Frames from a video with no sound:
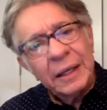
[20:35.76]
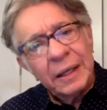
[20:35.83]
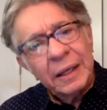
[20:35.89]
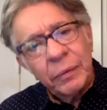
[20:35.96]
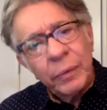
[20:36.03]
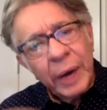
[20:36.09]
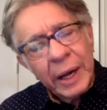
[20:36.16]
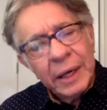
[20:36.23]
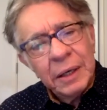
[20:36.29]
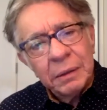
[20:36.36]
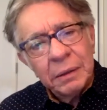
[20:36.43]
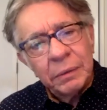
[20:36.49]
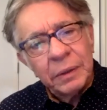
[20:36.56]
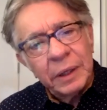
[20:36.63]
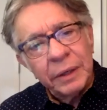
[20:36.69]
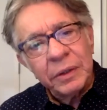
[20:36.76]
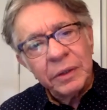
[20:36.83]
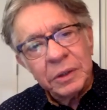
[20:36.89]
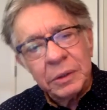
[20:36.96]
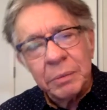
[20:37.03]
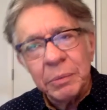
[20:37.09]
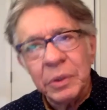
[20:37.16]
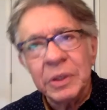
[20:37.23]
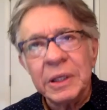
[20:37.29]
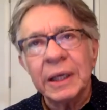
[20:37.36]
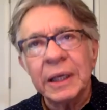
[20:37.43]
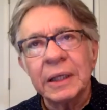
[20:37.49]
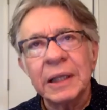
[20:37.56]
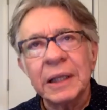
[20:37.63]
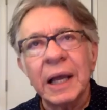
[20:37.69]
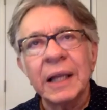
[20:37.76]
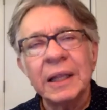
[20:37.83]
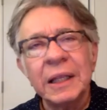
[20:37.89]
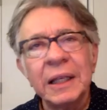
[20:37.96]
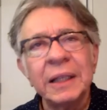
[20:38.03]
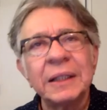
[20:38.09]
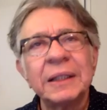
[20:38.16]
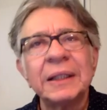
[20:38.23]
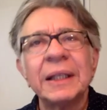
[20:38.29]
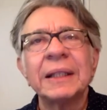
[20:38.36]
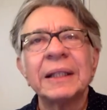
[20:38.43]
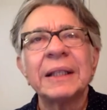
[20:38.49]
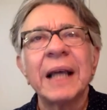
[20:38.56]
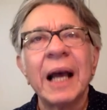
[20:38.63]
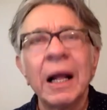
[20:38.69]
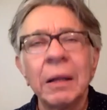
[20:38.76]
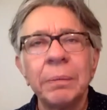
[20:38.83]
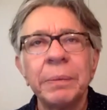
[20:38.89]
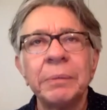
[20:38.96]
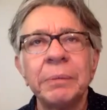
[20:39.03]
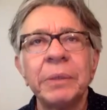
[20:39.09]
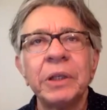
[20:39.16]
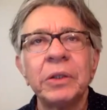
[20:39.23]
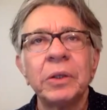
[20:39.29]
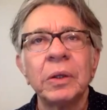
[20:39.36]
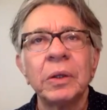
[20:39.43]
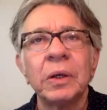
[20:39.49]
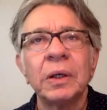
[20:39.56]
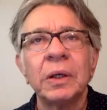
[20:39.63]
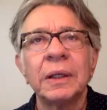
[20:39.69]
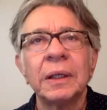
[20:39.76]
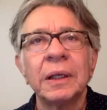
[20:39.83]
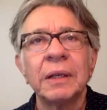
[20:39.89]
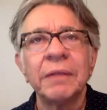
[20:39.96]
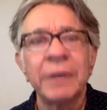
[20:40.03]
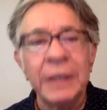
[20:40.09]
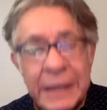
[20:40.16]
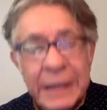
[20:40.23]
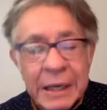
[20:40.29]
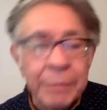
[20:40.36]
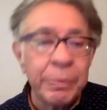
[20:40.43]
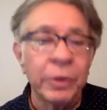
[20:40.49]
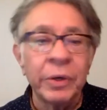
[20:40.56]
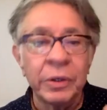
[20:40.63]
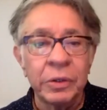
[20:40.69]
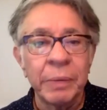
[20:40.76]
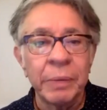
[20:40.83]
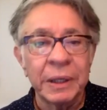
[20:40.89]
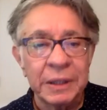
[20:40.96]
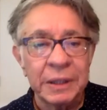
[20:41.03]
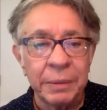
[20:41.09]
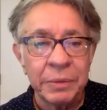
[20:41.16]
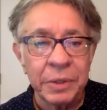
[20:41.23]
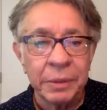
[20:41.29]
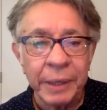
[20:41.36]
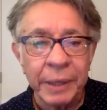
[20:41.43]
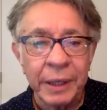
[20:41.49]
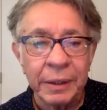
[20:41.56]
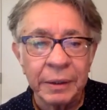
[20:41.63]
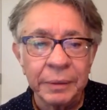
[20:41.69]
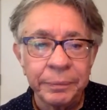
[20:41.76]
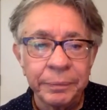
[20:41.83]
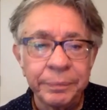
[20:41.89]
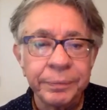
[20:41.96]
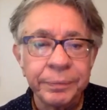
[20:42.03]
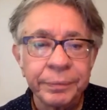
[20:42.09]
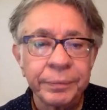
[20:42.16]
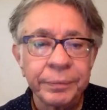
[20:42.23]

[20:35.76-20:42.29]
writing lyrics to music is, I think is, is helping me to look even deeper into my subject matter. All right.